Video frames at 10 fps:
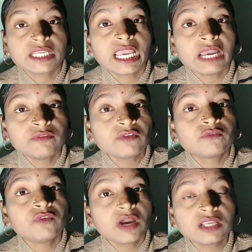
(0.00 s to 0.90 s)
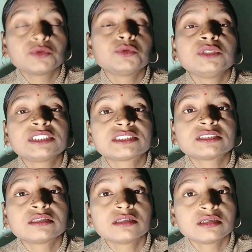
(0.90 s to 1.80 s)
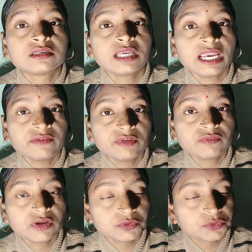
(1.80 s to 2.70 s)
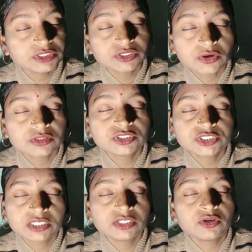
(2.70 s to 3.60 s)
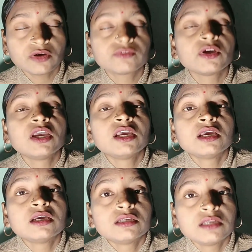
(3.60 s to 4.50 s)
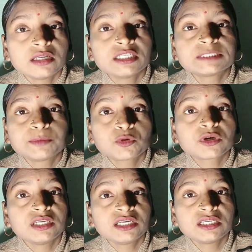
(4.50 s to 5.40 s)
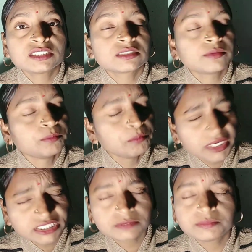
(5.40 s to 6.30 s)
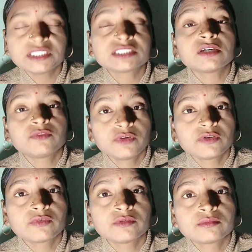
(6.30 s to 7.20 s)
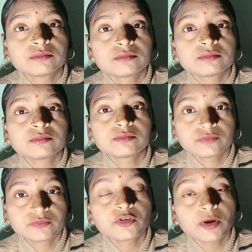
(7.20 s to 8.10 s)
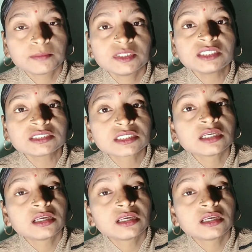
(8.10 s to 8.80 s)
everyone who is everyone who is on the journey of learning spoken English must be suffer from this